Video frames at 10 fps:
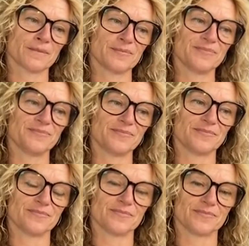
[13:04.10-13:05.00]

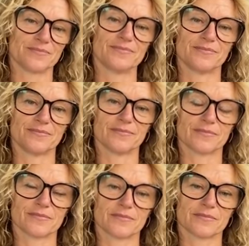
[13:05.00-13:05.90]

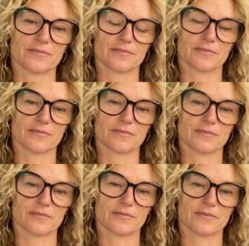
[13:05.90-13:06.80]
This person isn't speaking.